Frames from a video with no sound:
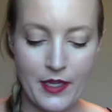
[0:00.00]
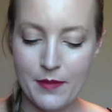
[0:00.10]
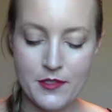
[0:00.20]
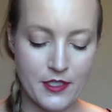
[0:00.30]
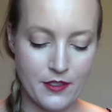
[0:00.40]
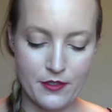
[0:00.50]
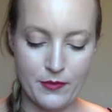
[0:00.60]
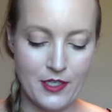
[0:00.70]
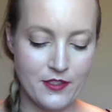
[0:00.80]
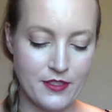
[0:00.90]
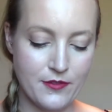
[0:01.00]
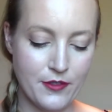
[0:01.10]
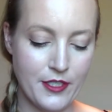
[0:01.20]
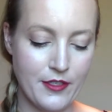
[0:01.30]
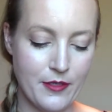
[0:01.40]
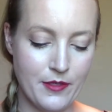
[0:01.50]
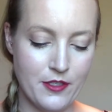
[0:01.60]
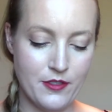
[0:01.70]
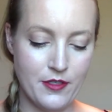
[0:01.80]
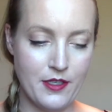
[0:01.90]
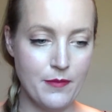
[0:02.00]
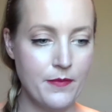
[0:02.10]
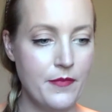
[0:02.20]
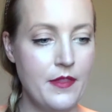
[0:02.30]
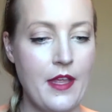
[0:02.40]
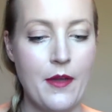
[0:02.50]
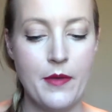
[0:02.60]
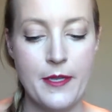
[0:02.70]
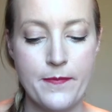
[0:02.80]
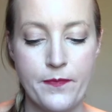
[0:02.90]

I'm just going to swatch these for you. I don't want to show you them that way.